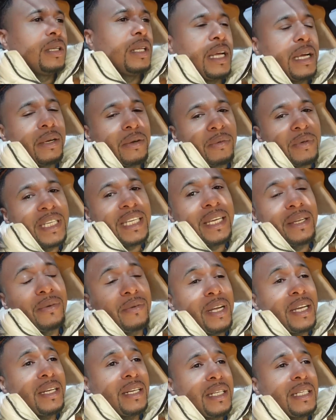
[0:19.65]
now we're getting
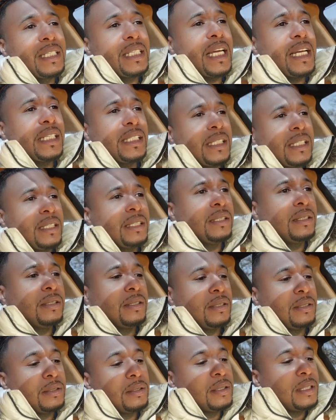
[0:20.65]
rid of the tesla
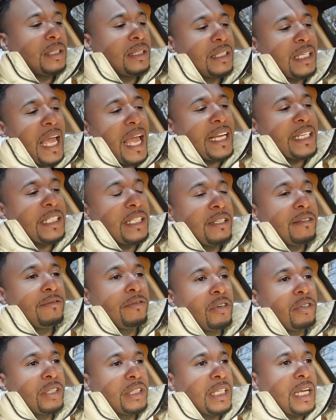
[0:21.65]
this is actually the
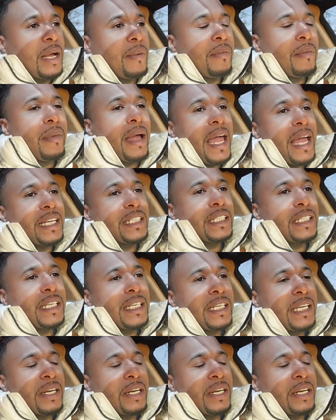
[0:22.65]
first time i'm actually